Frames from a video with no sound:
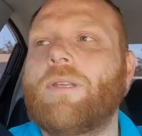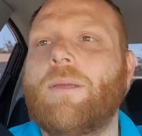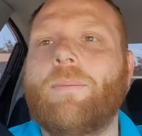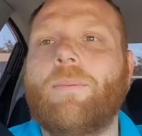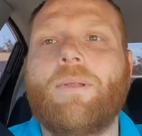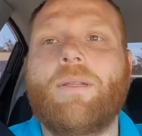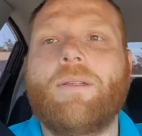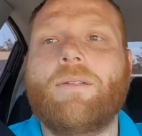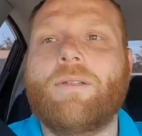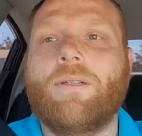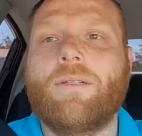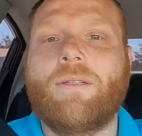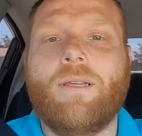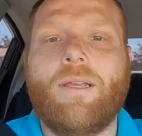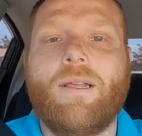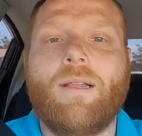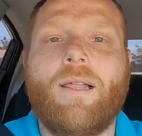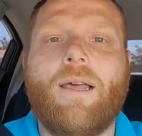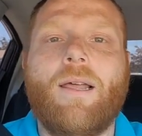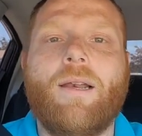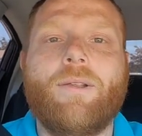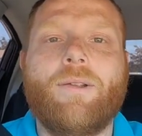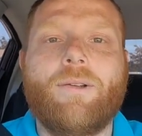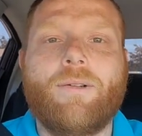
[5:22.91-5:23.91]
man, let's get the hell
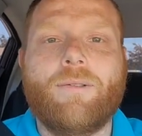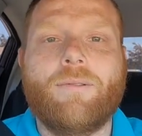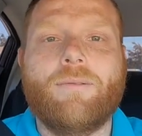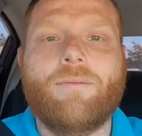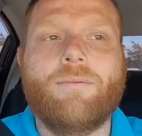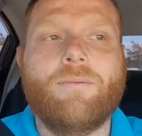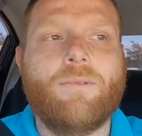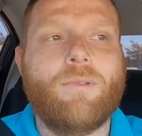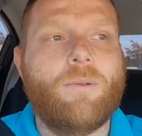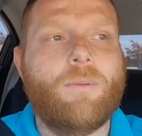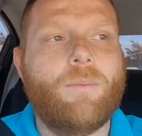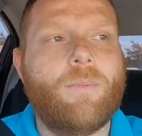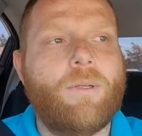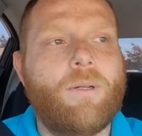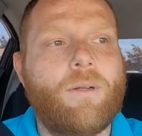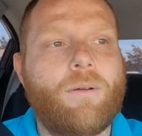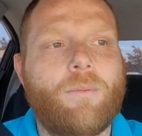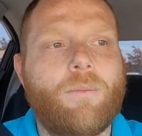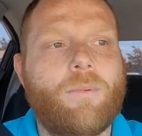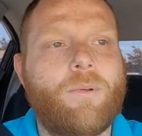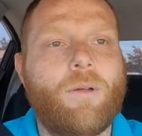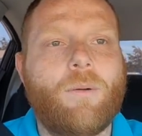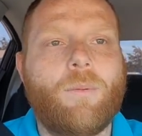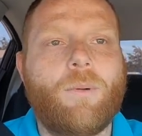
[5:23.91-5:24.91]
out of here.
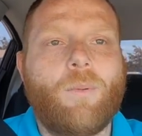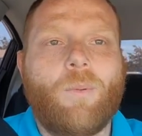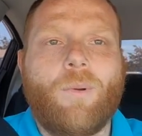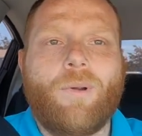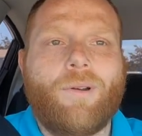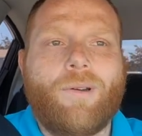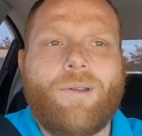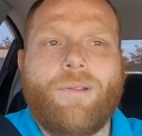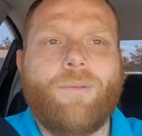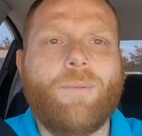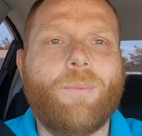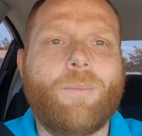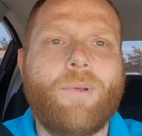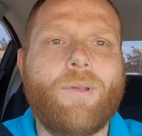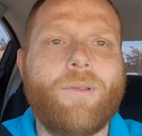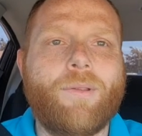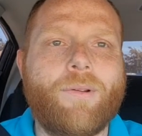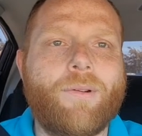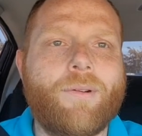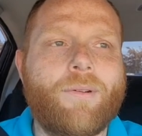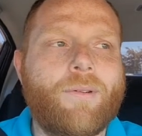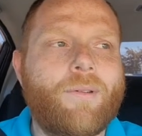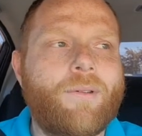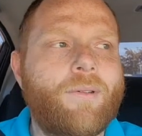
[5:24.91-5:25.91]
Nobody wanted to even be
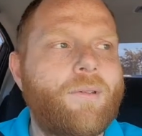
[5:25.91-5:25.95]
there.